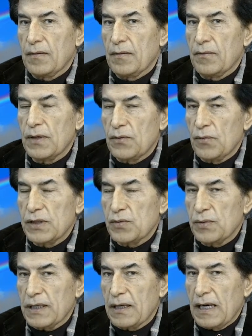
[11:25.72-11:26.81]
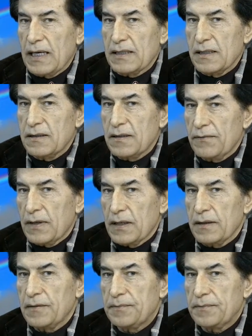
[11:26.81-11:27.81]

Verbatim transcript: with which we can identify it.